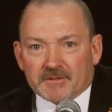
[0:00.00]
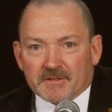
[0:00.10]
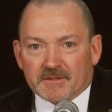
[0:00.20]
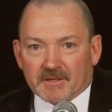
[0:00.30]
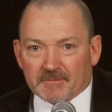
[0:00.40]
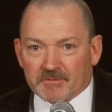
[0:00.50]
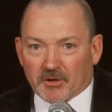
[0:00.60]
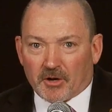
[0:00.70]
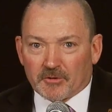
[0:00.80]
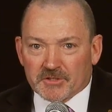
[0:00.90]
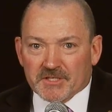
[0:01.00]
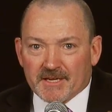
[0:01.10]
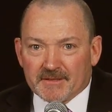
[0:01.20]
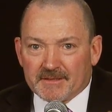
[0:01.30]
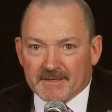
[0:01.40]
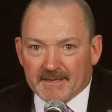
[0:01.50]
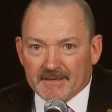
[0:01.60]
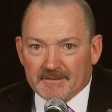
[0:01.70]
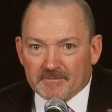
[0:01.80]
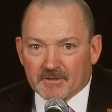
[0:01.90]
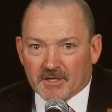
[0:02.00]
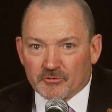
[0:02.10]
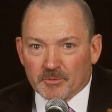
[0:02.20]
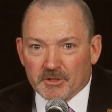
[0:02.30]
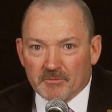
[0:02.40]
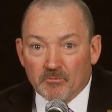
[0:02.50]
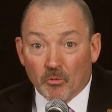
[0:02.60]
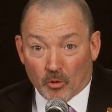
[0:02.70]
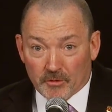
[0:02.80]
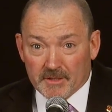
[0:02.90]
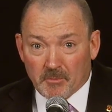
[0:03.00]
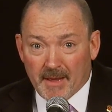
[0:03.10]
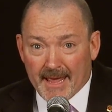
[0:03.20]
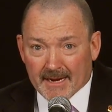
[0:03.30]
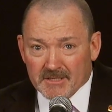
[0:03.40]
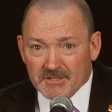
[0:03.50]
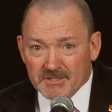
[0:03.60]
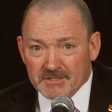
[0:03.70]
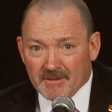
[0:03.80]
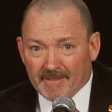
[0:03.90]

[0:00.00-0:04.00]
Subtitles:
did the caller say that they contributed more than the max?